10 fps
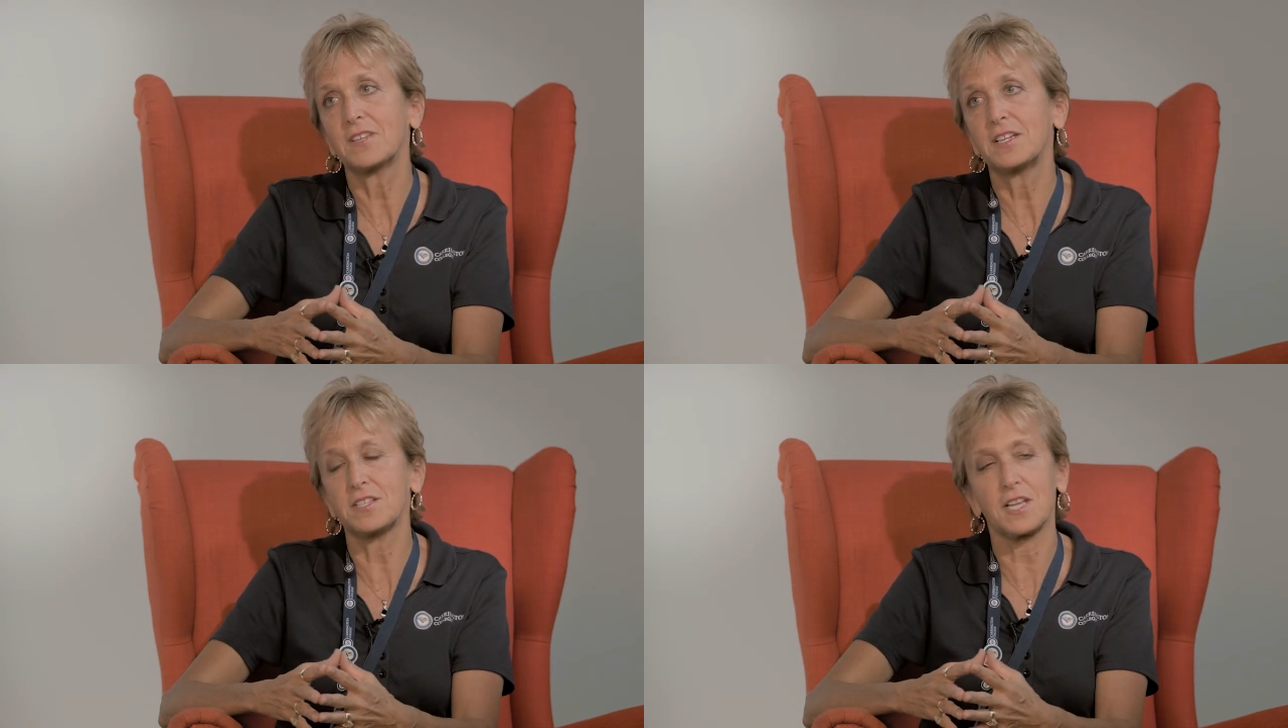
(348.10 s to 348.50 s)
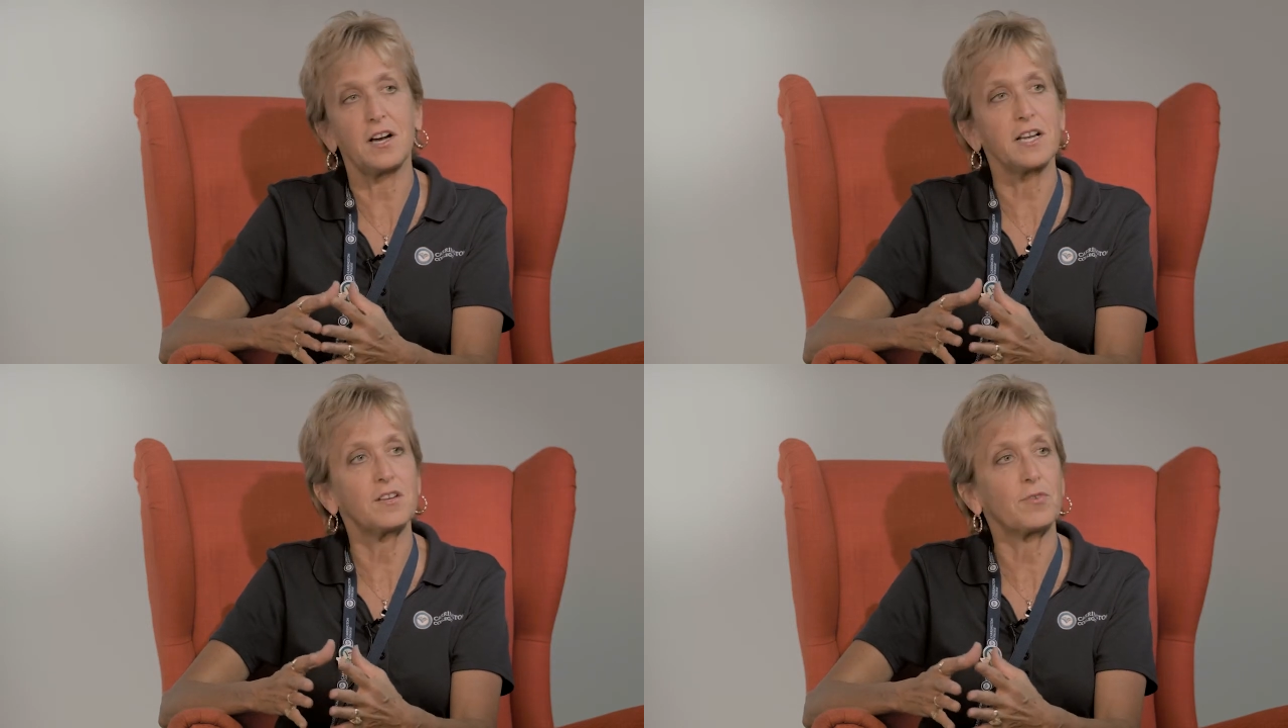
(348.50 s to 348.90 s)

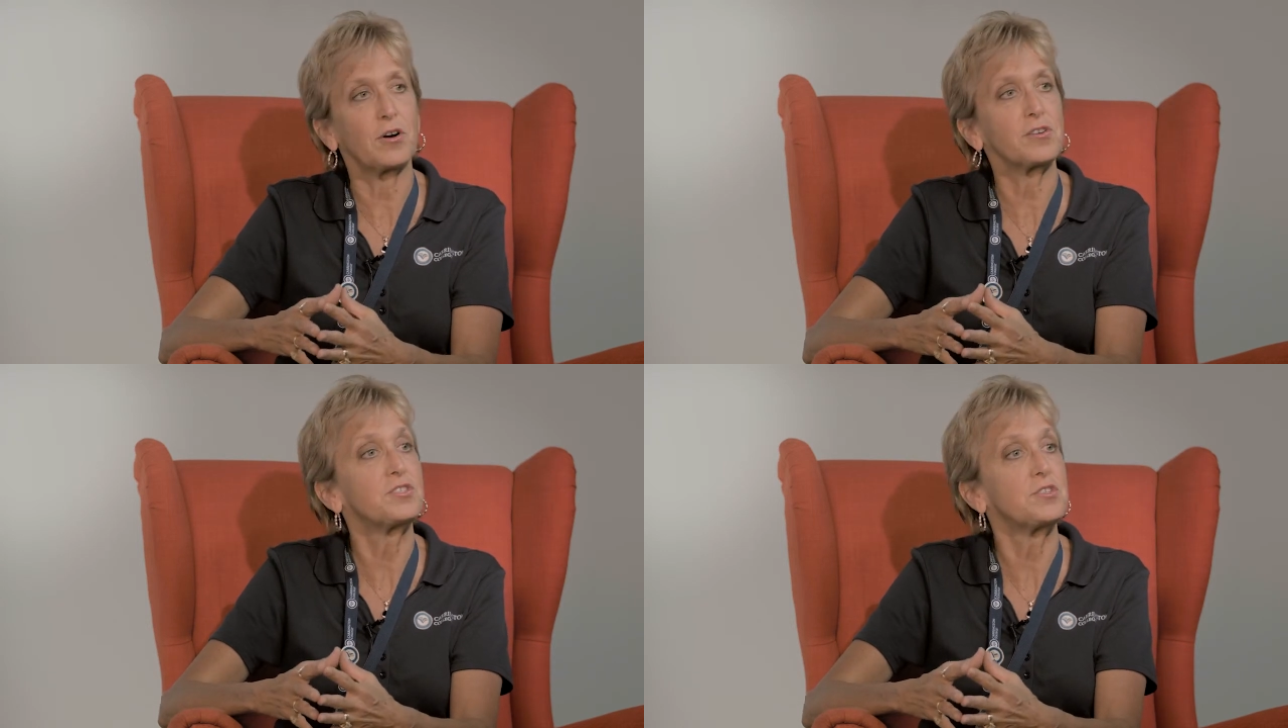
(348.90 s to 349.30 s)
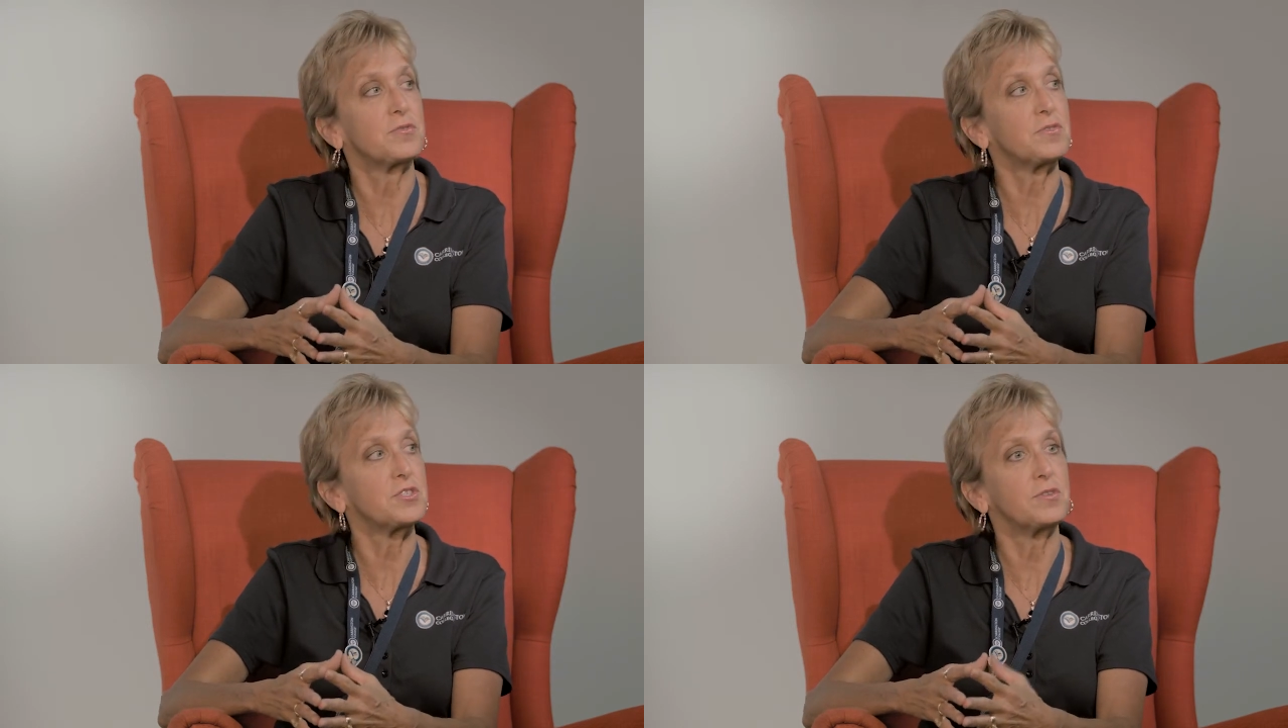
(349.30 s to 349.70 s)
designed for our
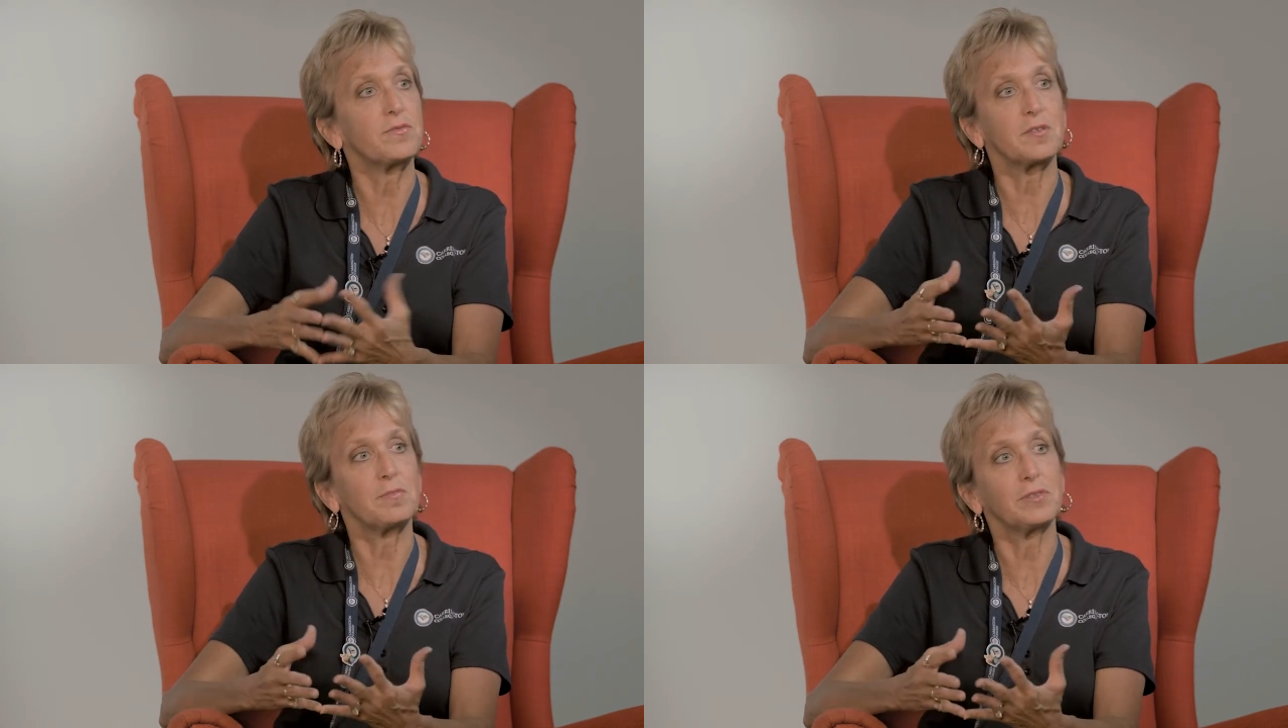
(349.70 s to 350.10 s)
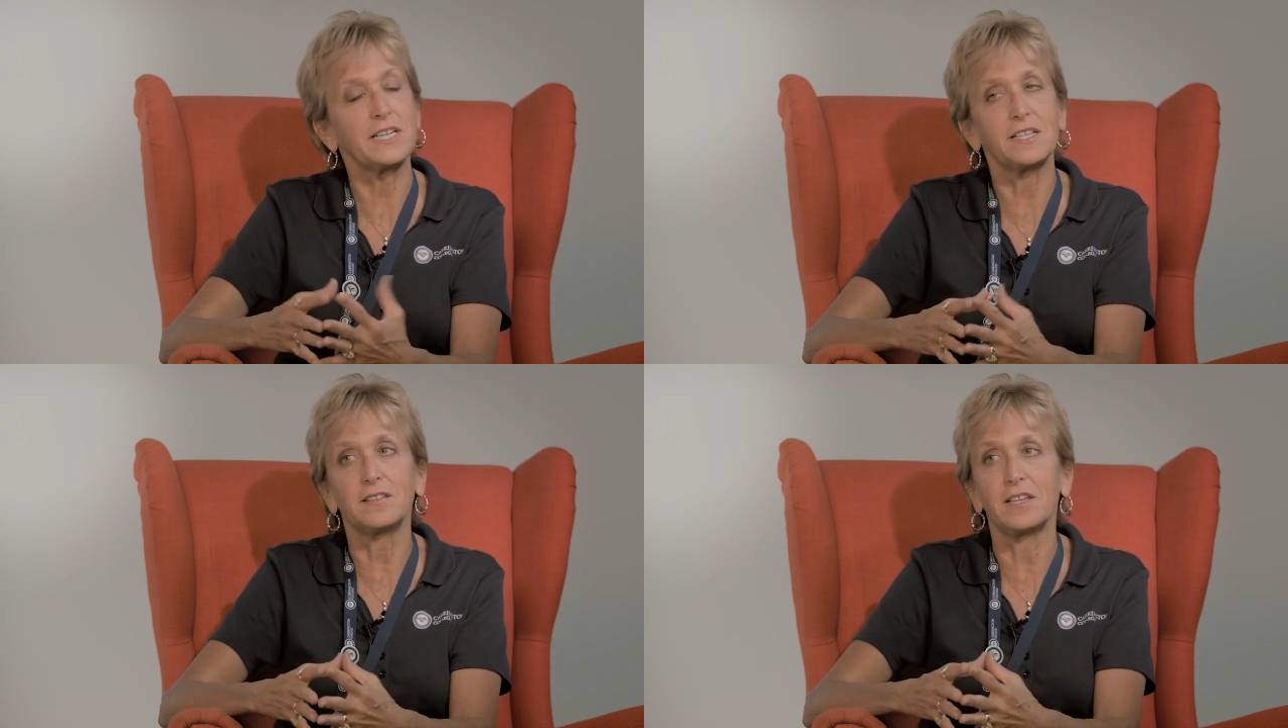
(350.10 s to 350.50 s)
students who have
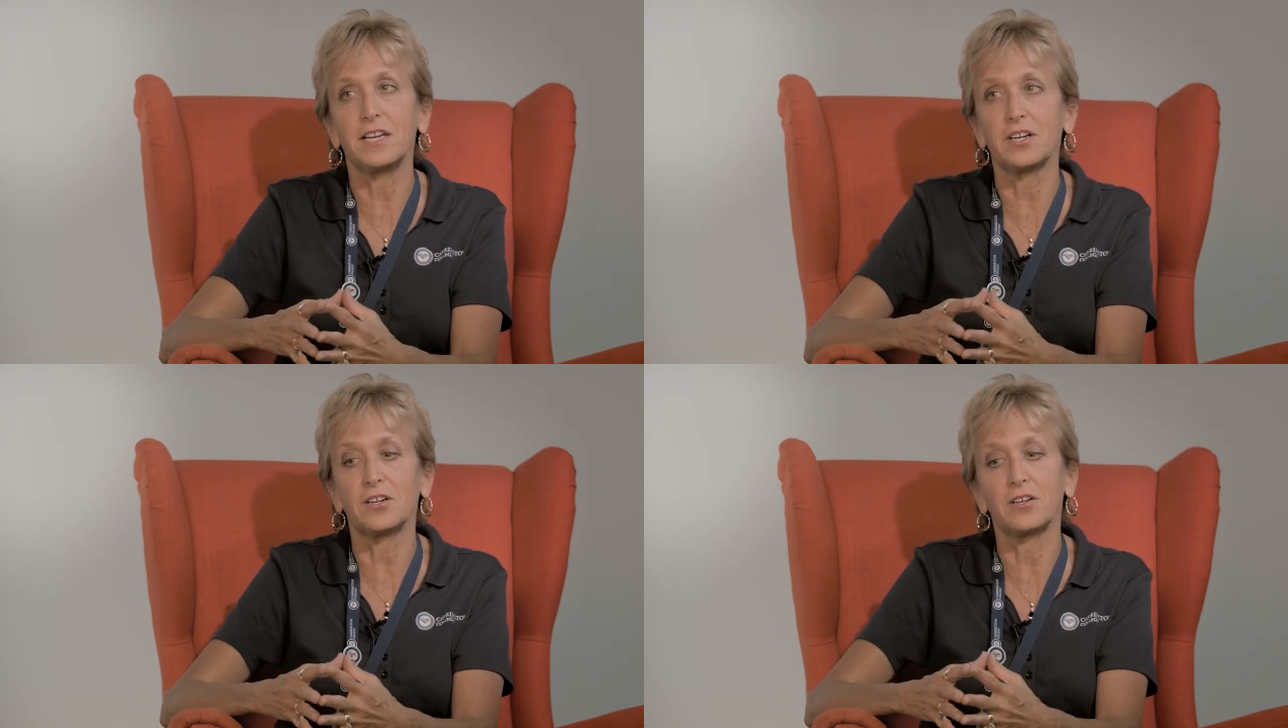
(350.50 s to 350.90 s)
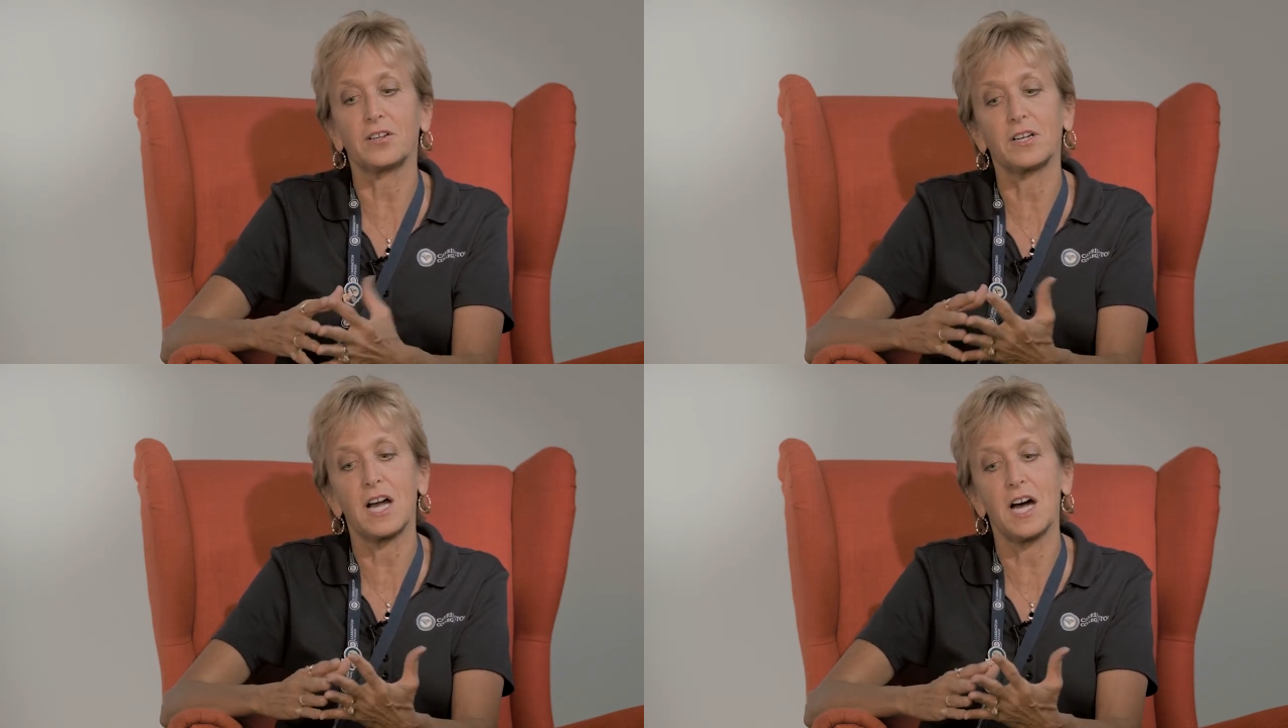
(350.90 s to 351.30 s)
completed
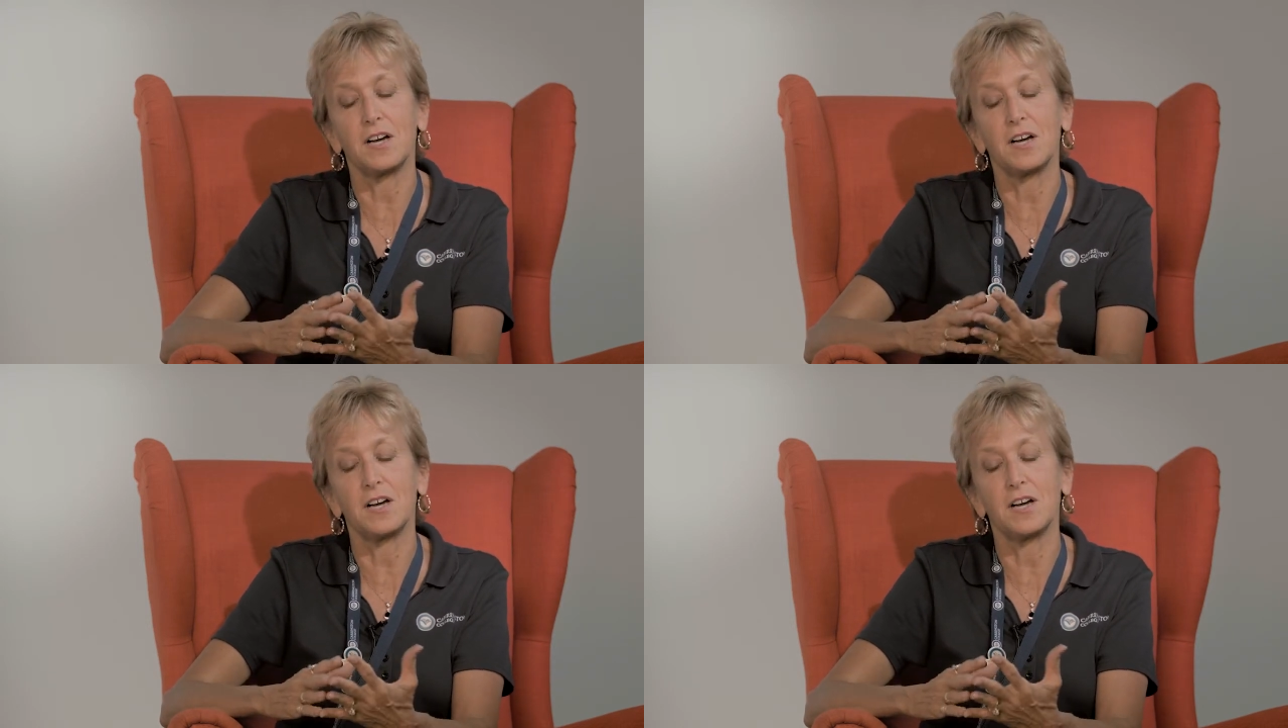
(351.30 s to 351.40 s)
their